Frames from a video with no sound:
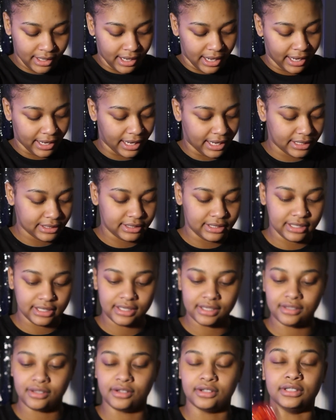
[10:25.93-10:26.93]
I got
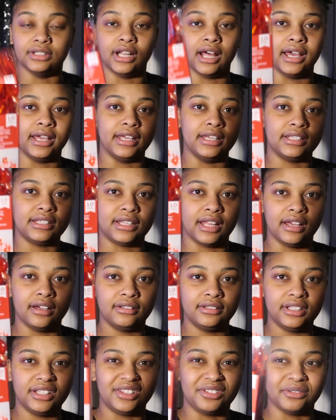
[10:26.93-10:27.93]
these little lights. They
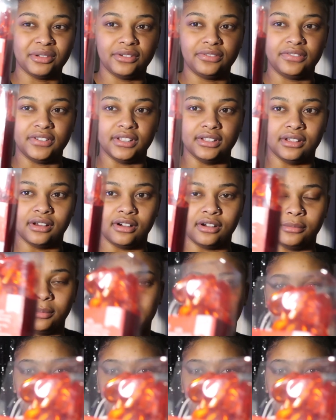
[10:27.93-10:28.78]
only 3 feet long, but